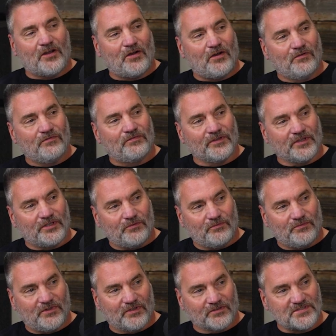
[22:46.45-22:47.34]
hopefully
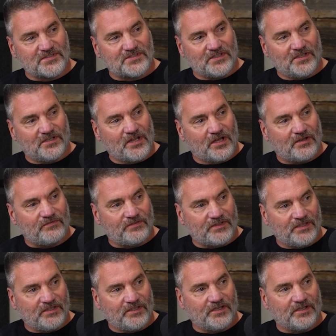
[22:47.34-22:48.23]
they'll see enough
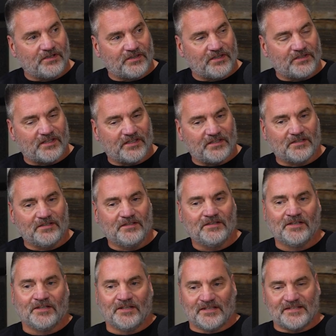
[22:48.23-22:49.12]
in there that they can
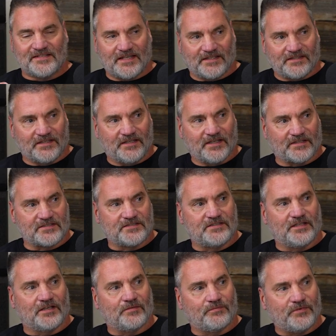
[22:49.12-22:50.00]
take the next
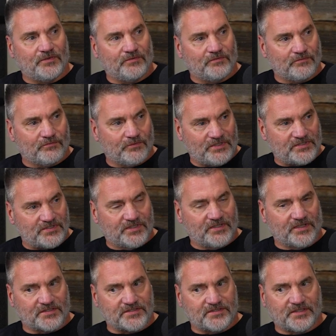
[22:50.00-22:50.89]
step and reach the
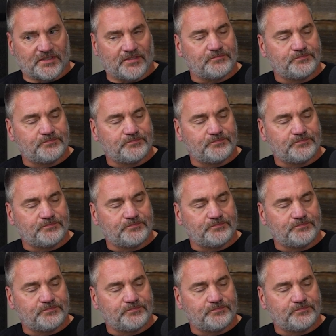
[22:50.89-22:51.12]
next step.